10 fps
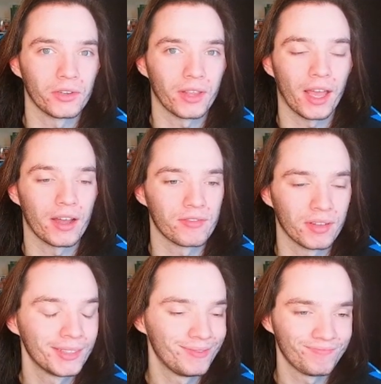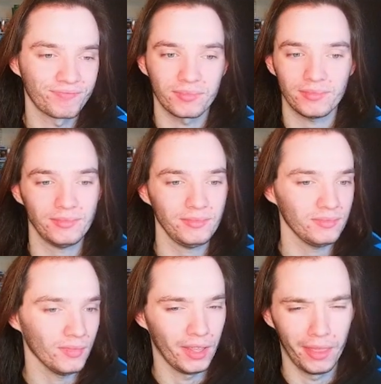they have
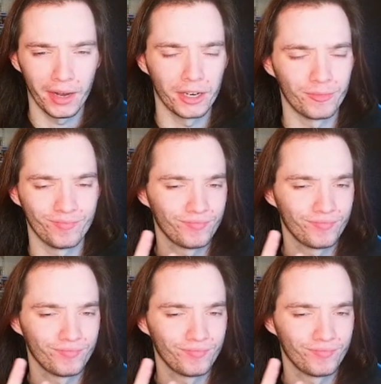their,